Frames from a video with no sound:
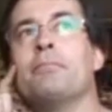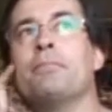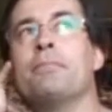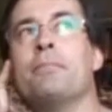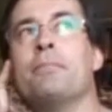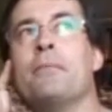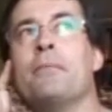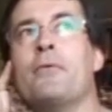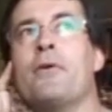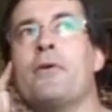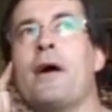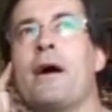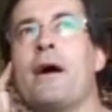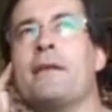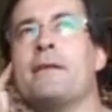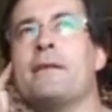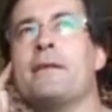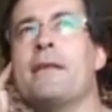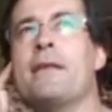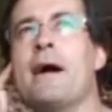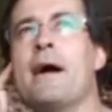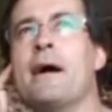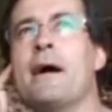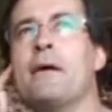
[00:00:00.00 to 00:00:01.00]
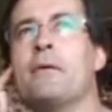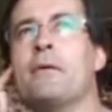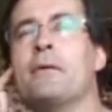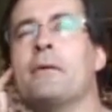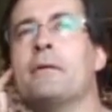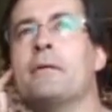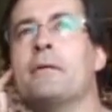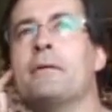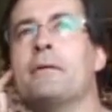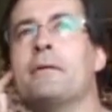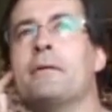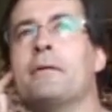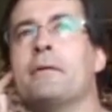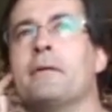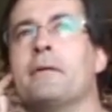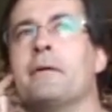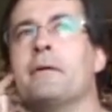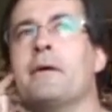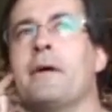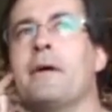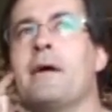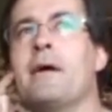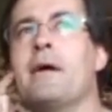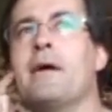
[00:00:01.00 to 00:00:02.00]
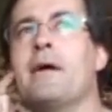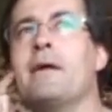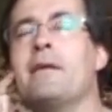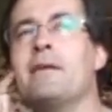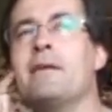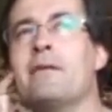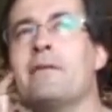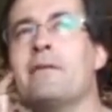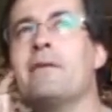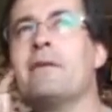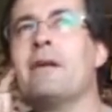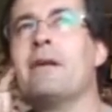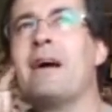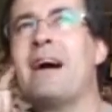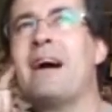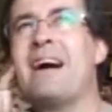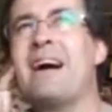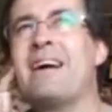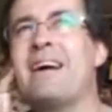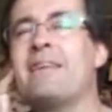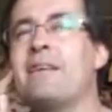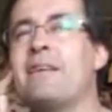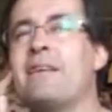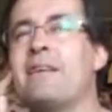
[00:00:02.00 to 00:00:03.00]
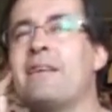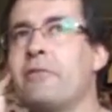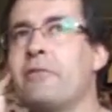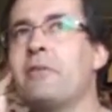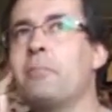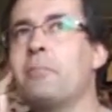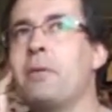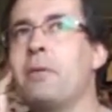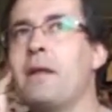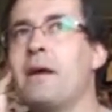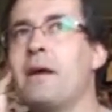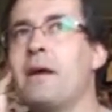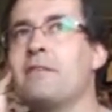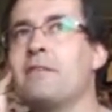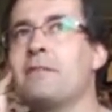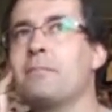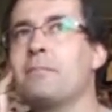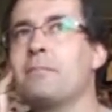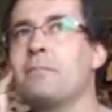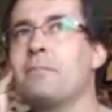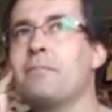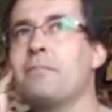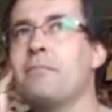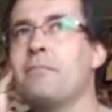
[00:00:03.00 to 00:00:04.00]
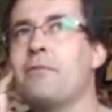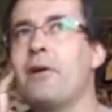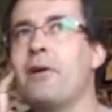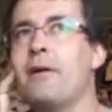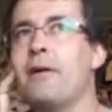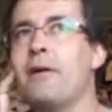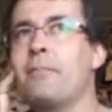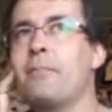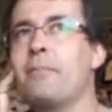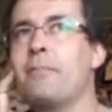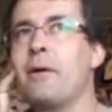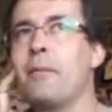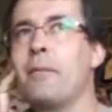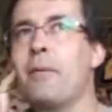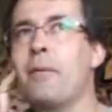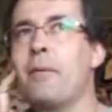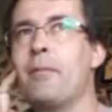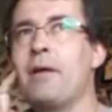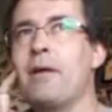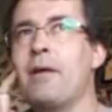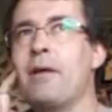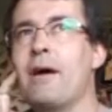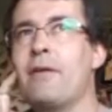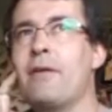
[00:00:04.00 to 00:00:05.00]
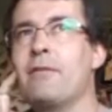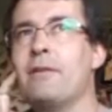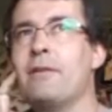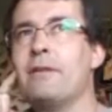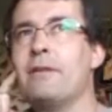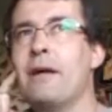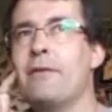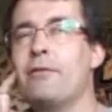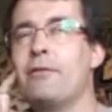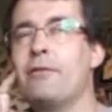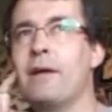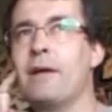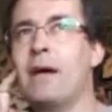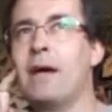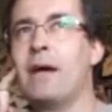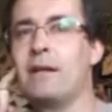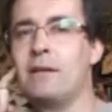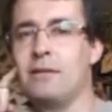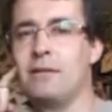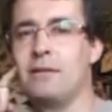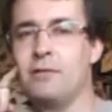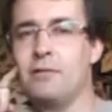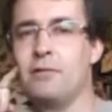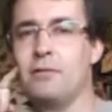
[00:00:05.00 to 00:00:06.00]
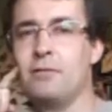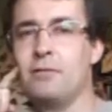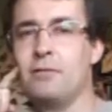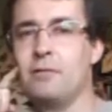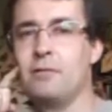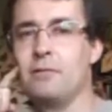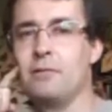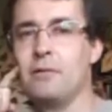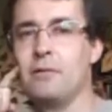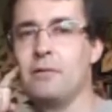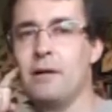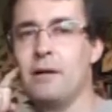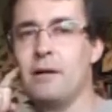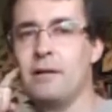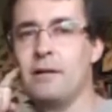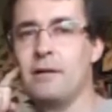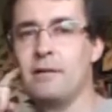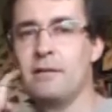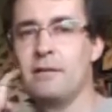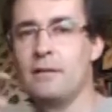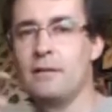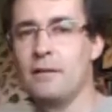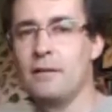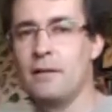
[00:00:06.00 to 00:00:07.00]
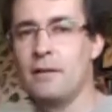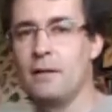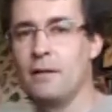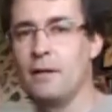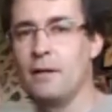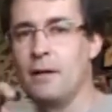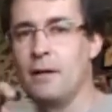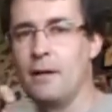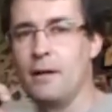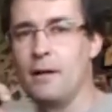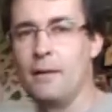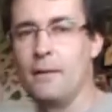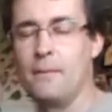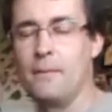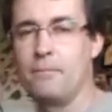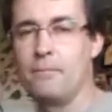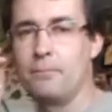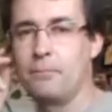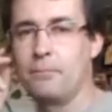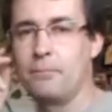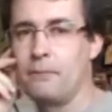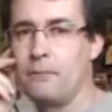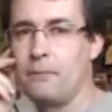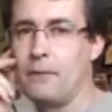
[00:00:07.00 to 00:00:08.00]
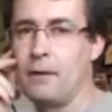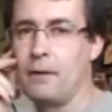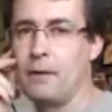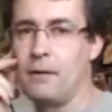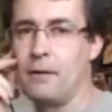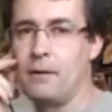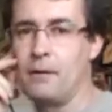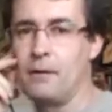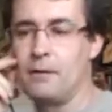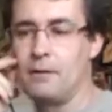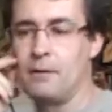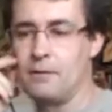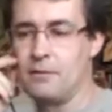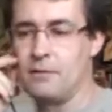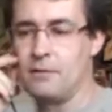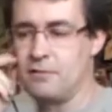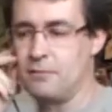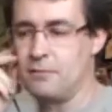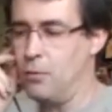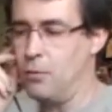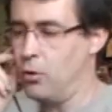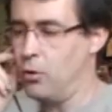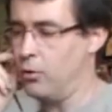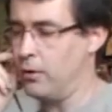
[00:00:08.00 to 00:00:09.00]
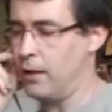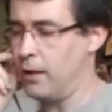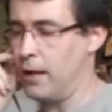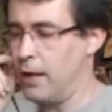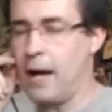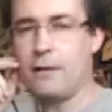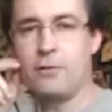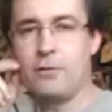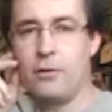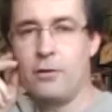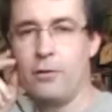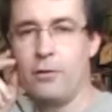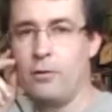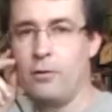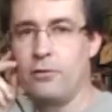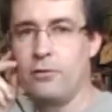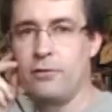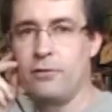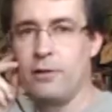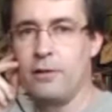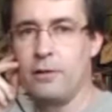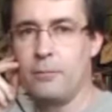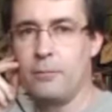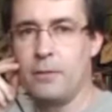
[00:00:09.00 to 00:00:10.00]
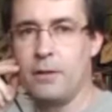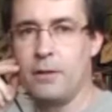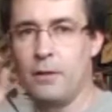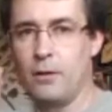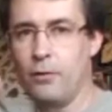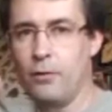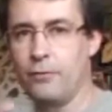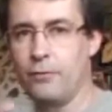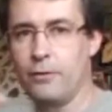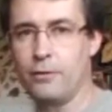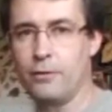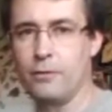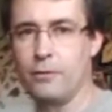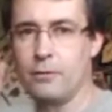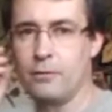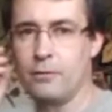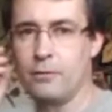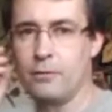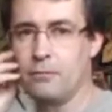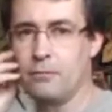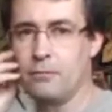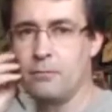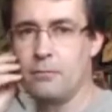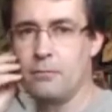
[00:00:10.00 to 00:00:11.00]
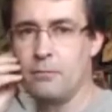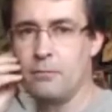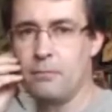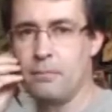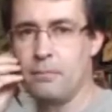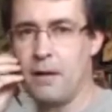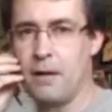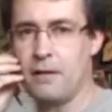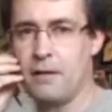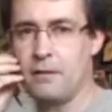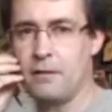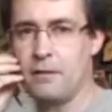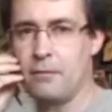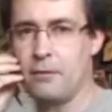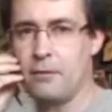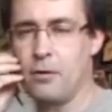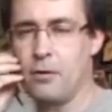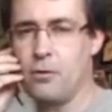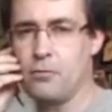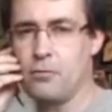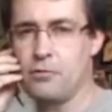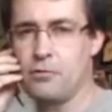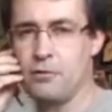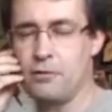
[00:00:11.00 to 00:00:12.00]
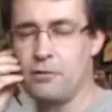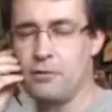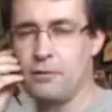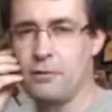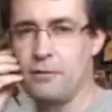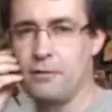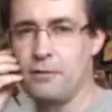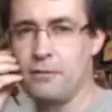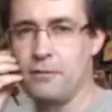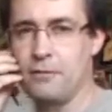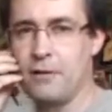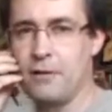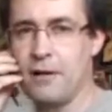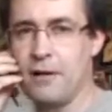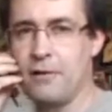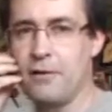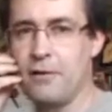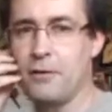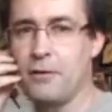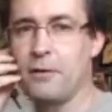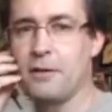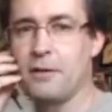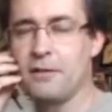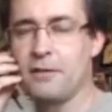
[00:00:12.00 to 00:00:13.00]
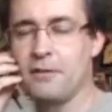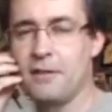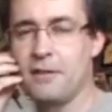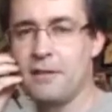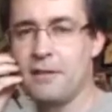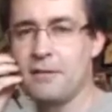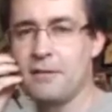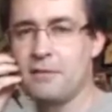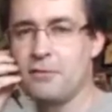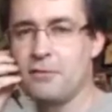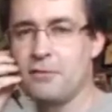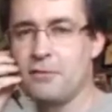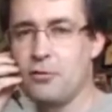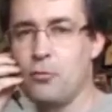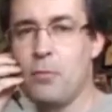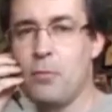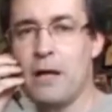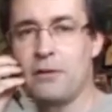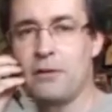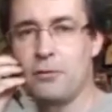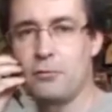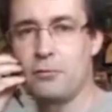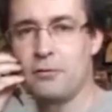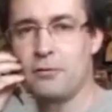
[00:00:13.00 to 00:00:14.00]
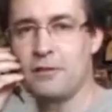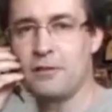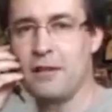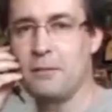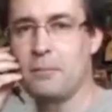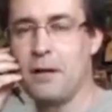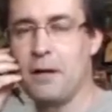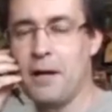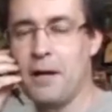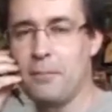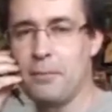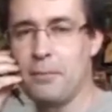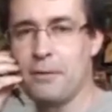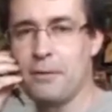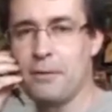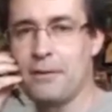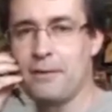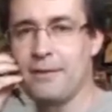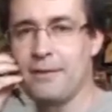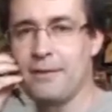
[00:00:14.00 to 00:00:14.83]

Right now, there is a place where probably I will never get to. Is the small atolls in the middle of the Pacific Ocean, where you can see this Tuamatu sandpiper,